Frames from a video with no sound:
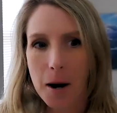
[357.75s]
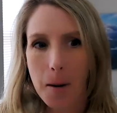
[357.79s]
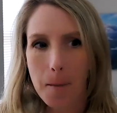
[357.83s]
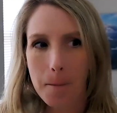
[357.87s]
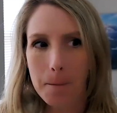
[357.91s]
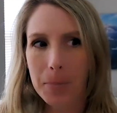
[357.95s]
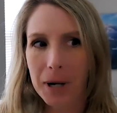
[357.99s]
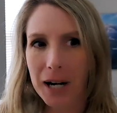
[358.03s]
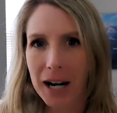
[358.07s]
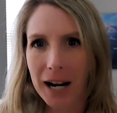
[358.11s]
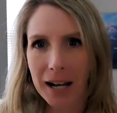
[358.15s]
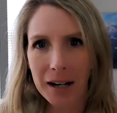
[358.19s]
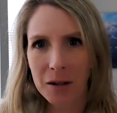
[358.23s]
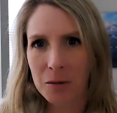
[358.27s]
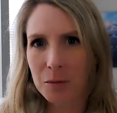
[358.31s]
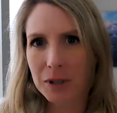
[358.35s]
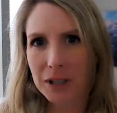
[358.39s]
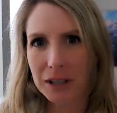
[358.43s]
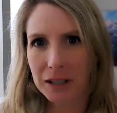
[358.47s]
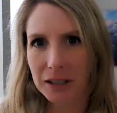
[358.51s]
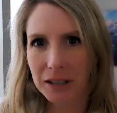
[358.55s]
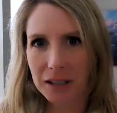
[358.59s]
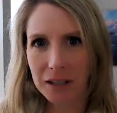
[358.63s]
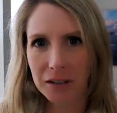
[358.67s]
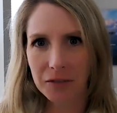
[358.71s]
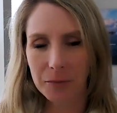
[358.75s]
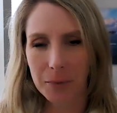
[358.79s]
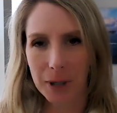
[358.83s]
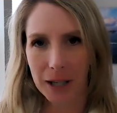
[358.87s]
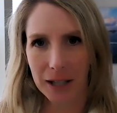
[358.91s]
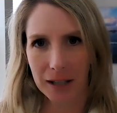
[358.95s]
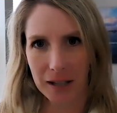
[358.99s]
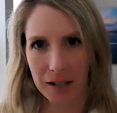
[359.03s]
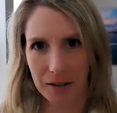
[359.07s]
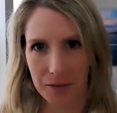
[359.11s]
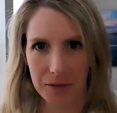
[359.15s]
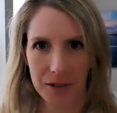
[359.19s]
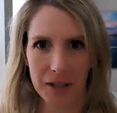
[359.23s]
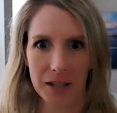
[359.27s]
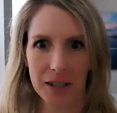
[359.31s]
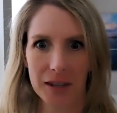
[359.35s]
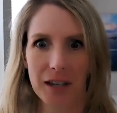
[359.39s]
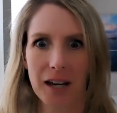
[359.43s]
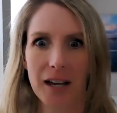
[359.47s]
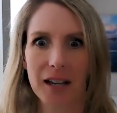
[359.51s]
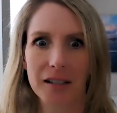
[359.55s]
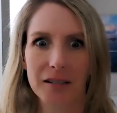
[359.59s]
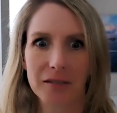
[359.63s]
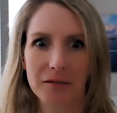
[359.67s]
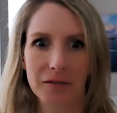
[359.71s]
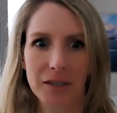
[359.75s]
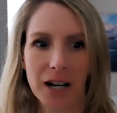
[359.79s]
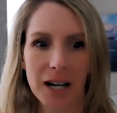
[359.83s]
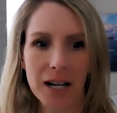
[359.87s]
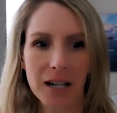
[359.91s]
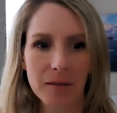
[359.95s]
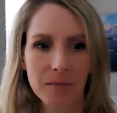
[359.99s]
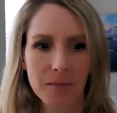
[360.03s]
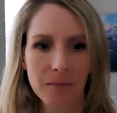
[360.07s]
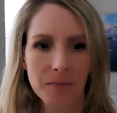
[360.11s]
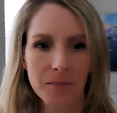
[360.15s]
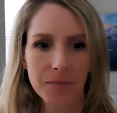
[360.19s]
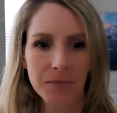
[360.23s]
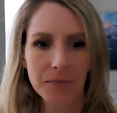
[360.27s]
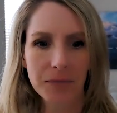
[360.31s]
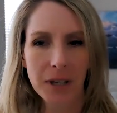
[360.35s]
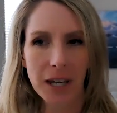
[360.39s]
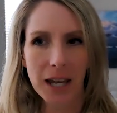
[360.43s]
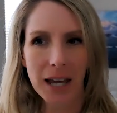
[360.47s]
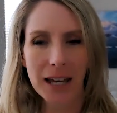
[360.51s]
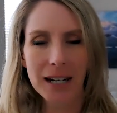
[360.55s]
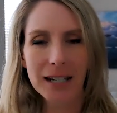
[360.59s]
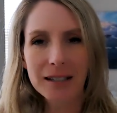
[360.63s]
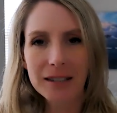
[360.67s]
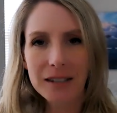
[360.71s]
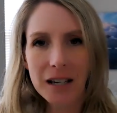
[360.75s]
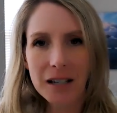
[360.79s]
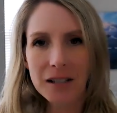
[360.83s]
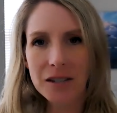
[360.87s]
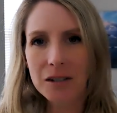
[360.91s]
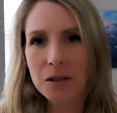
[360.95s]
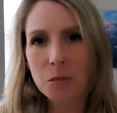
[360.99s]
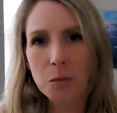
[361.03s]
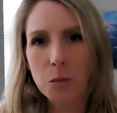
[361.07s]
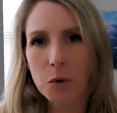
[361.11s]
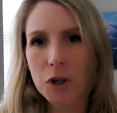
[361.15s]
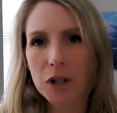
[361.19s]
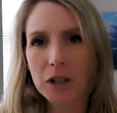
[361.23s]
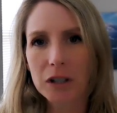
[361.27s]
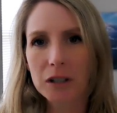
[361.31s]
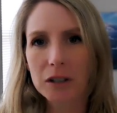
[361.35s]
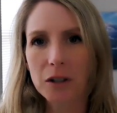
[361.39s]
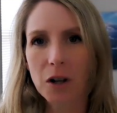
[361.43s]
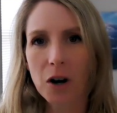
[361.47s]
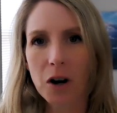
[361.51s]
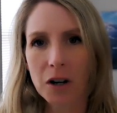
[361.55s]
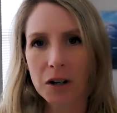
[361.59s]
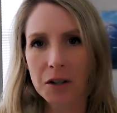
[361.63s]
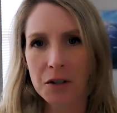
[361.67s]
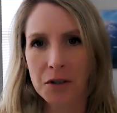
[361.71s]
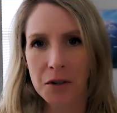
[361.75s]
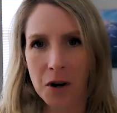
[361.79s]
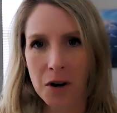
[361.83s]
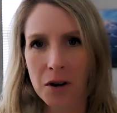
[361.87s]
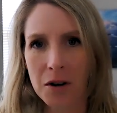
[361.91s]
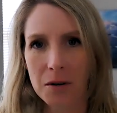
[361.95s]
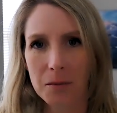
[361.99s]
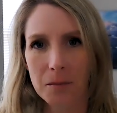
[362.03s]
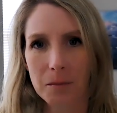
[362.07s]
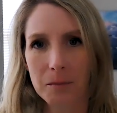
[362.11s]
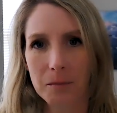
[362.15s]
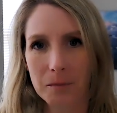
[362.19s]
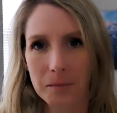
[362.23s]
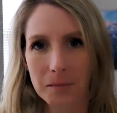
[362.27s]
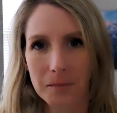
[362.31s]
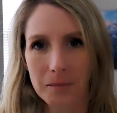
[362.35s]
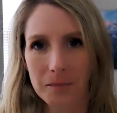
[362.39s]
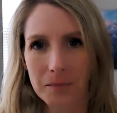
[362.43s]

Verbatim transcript: but i don't want to live my life like that right and it doesn't work long term